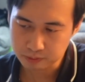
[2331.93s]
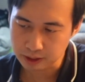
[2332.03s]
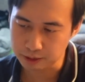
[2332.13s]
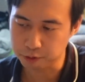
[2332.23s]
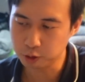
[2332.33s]

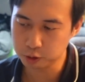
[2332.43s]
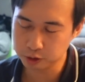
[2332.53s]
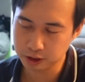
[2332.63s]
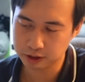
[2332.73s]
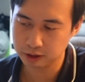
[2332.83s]
if you go to
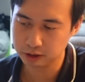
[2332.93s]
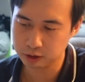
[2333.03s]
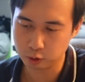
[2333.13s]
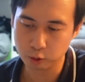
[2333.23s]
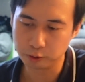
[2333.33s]
like
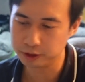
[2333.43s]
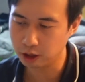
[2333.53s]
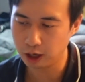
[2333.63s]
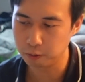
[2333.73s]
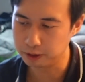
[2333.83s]
the cold one, the
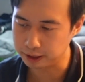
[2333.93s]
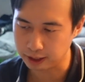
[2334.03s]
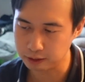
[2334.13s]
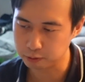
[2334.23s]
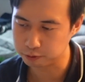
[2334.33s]
hot one, it
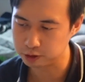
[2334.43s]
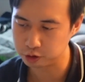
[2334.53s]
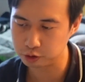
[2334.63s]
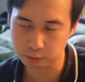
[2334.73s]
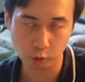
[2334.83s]
kind of
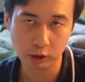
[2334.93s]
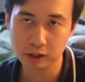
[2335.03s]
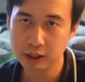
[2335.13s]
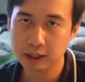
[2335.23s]
refreshes you more.